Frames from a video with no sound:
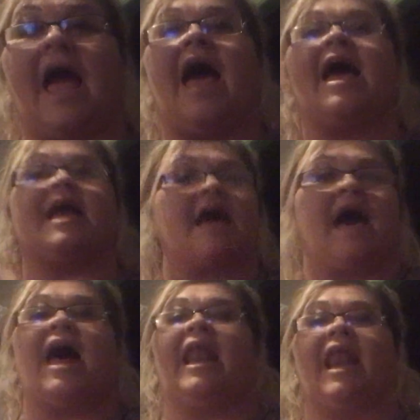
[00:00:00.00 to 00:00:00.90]
I
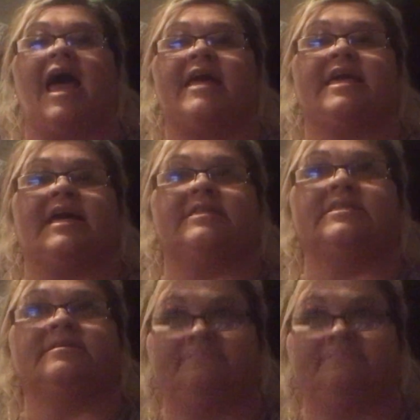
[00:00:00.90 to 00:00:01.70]
like it.